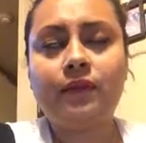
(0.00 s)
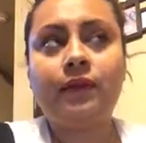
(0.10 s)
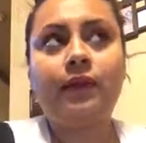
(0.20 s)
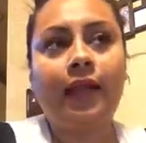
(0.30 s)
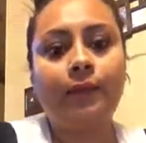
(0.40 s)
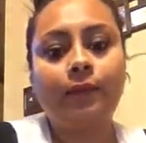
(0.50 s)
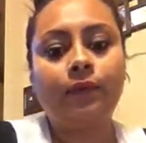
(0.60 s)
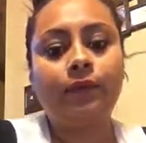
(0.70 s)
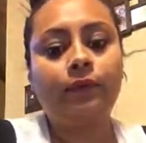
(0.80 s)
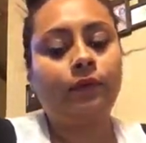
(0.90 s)

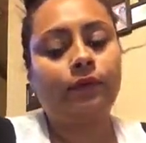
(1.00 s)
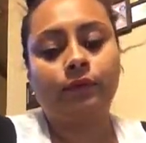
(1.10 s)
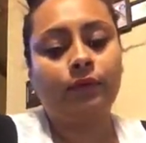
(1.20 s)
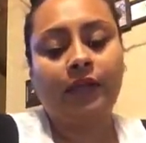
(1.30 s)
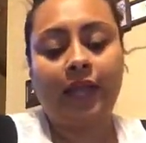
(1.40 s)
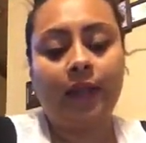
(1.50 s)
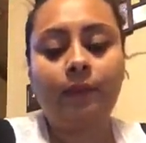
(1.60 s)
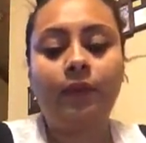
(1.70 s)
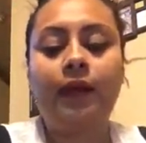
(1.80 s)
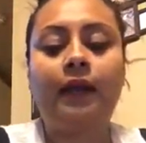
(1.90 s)
labeled or
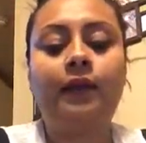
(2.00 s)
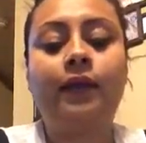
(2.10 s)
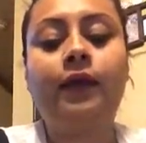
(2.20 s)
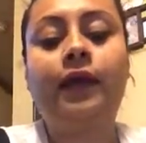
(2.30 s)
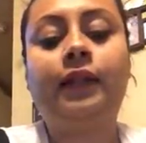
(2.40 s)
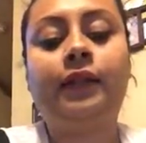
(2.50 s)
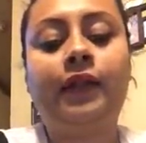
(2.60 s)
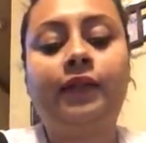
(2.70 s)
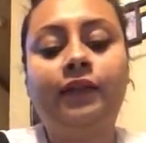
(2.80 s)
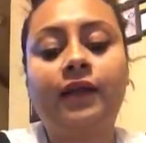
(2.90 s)
named IDEA in the
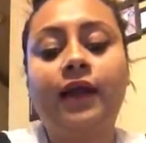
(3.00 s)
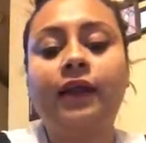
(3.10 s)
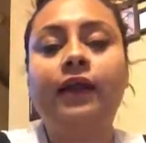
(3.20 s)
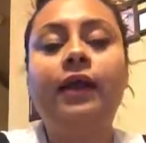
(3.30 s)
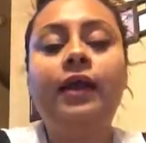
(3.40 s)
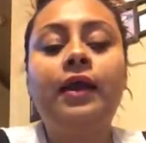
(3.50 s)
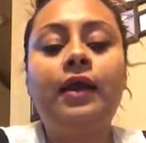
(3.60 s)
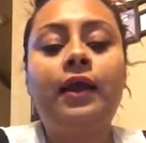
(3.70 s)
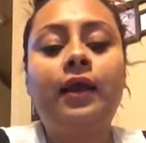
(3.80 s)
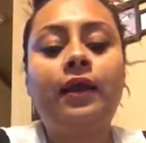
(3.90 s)
1990s,
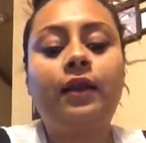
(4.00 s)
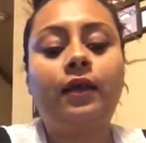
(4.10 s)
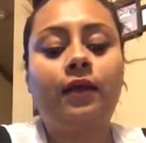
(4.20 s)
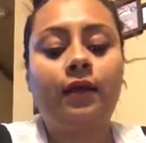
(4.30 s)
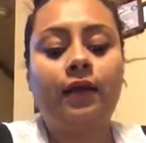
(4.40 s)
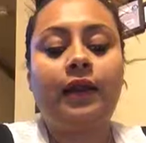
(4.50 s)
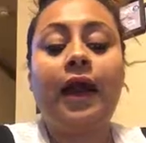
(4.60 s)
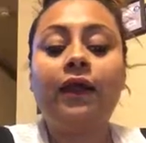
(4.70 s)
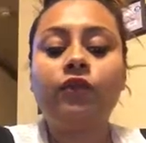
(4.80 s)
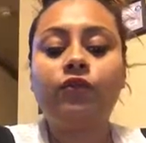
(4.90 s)
it
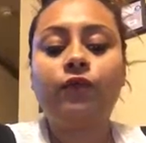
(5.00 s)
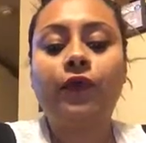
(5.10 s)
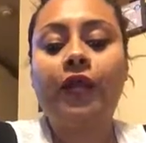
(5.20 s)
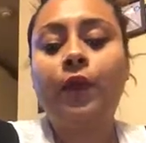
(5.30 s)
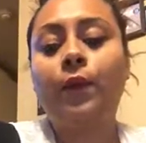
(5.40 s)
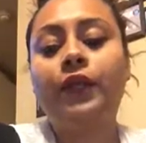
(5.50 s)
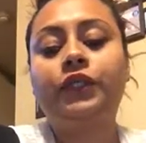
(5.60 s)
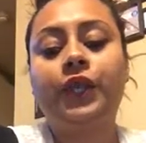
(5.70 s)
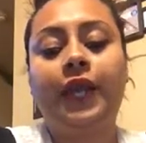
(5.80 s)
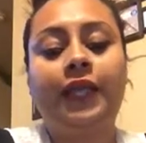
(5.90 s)
asks for equal
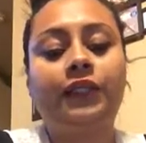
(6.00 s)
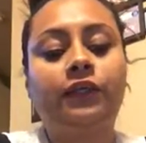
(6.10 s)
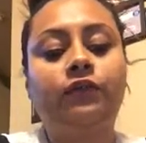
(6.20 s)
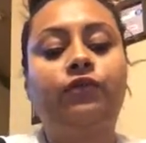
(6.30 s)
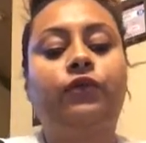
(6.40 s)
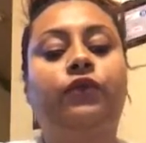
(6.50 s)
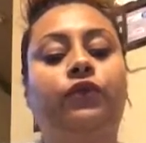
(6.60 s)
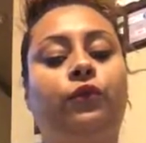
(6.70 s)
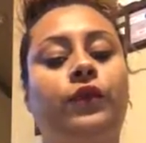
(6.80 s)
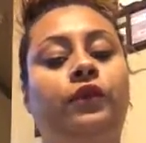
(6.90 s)
education for
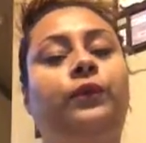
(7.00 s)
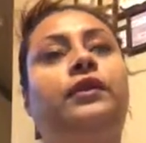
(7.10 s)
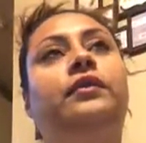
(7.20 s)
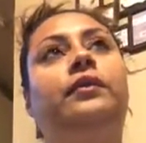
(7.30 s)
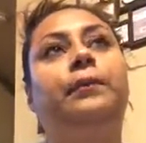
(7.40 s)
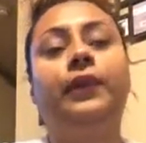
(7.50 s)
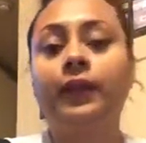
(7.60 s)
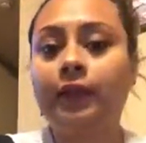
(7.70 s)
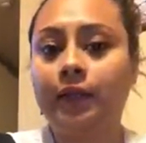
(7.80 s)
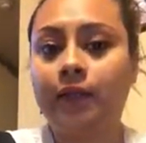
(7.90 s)
students with
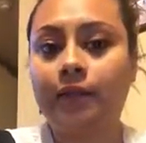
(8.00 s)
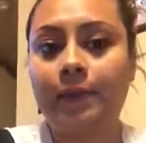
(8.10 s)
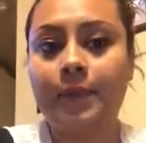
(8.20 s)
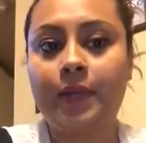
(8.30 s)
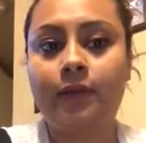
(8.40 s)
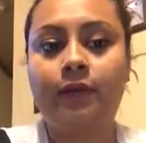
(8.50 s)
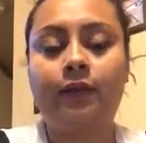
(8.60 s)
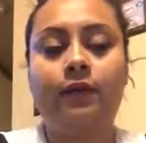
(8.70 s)
disabilities. That means